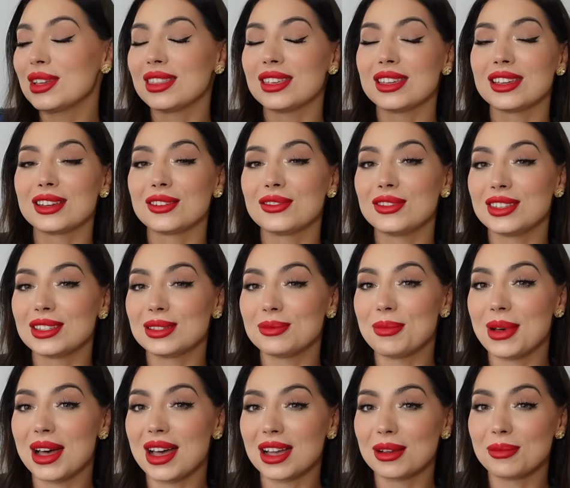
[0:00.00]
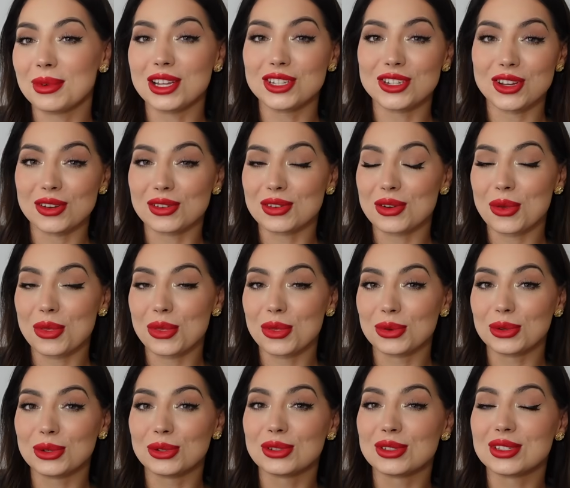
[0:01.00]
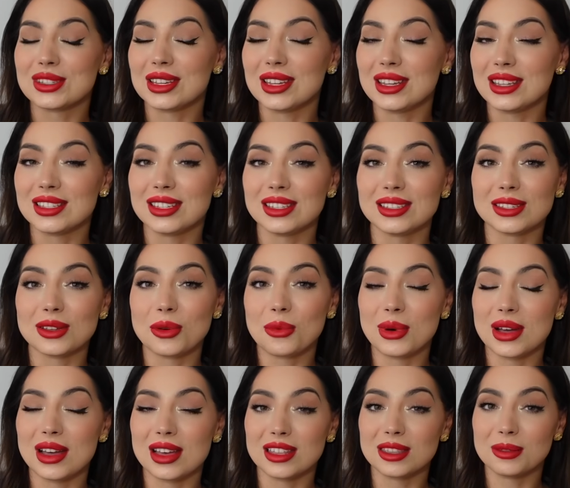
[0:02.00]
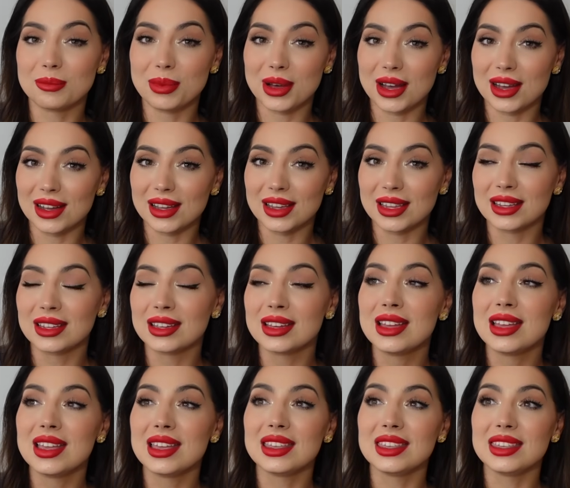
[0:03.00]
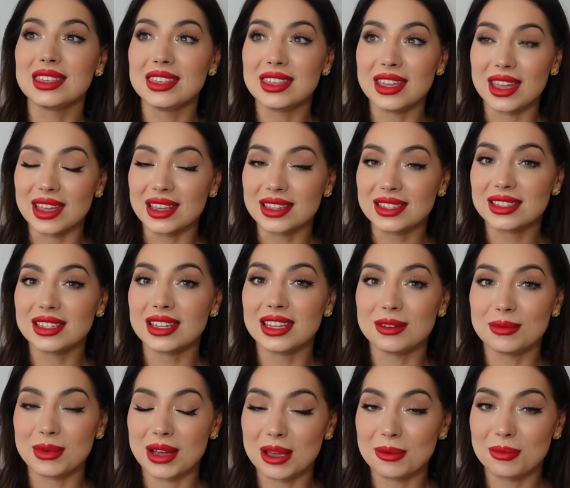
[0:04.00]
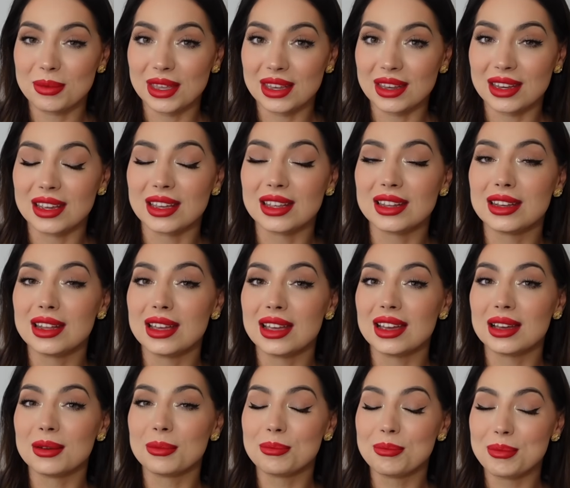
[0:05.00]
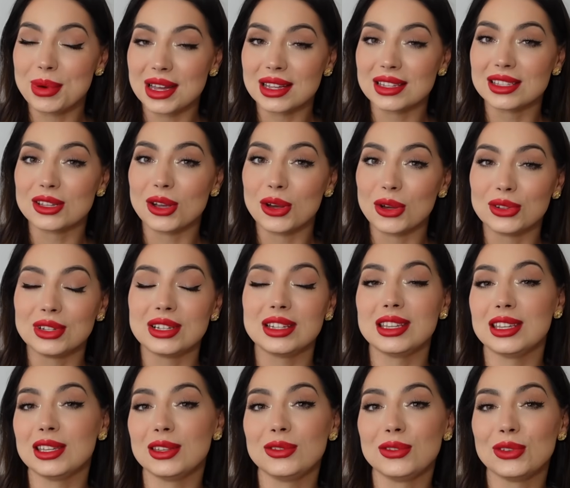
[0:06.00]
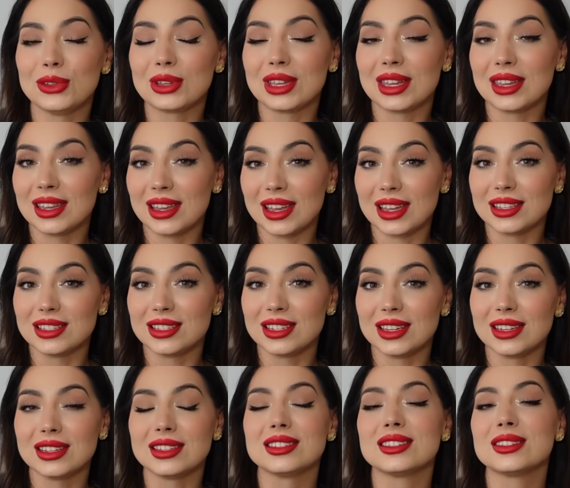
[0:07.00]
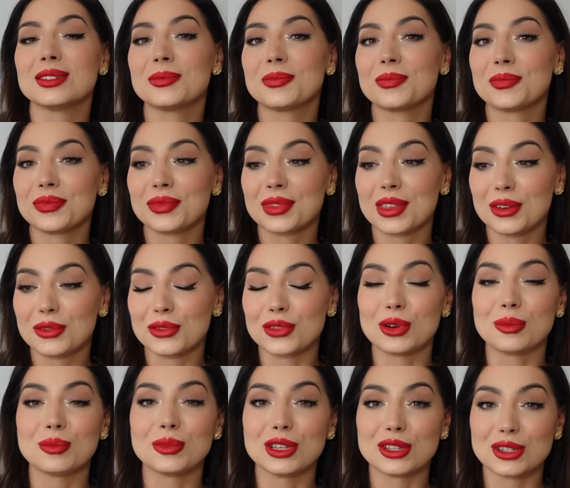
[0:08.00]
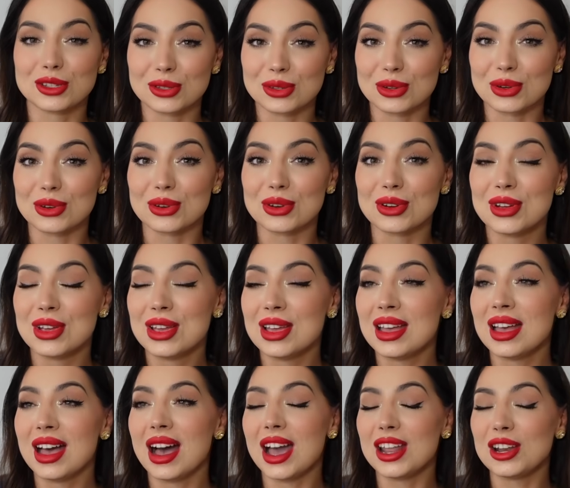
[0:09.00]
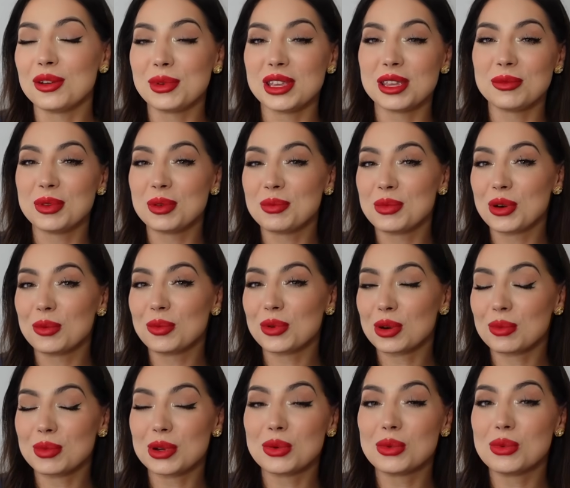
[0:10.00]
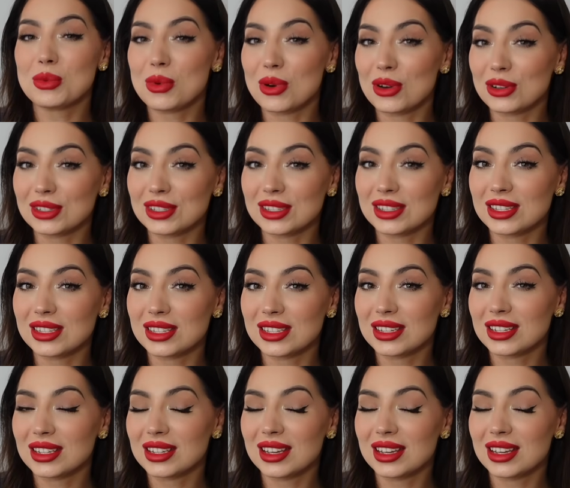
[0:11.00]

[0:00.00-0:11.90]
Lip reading: think of this bag? My general thoughts: is it worth buying? Yes, in my opinion, but only if you can get it from the store. I know many people probably won't